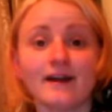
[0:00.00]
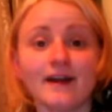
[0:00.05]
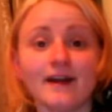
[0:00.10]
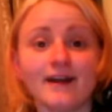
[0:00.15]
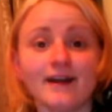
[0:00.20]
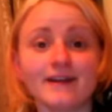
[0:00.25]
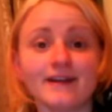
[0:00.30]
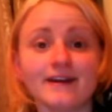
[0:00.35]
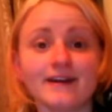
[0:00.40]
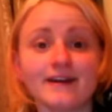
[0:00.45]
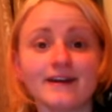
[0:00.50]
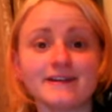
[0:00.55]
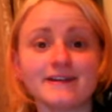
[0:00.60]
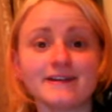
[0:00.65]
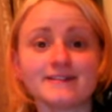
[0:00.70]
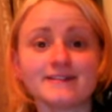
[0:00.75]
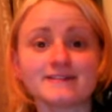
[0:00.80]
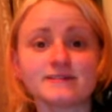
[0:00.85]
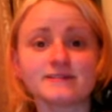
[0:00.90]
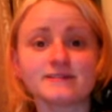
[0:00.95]
Hi guys.
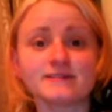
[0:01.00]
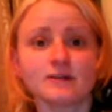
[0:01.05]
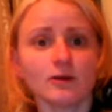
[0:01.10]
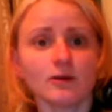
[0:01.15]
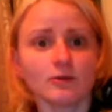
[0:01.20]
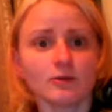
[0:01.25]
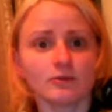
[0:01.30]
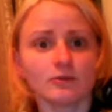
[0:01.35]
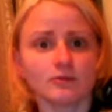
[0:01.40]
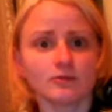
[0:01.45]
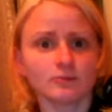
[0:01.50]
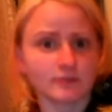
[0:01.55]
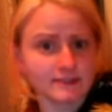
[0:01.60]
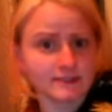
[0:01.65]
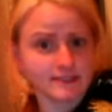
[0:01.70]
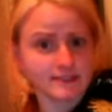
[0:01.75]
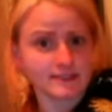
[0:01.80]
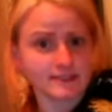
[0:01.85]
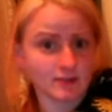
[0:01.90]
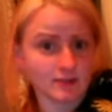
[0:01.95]
Oh, what's
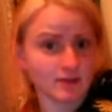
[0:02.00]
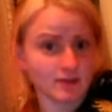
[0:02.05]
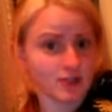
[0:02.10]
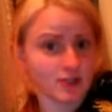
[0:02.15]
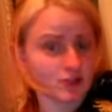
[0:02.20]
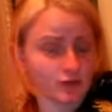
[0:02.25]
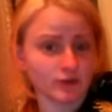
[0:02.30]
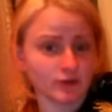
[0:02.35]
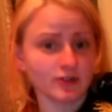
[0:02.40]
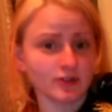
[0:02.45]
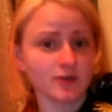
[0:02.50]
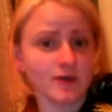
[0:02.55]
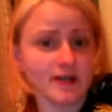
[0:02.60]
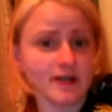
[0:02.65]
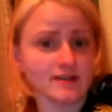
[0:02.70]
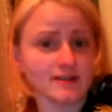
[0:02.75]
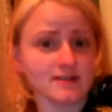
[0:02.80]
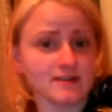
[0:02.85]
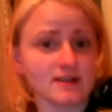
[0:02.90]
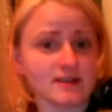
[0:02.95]
this on my shoulder, you
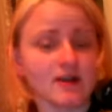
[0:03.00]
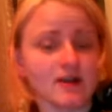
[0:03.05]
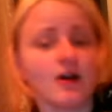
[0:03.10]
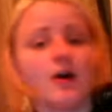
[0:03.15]
ask?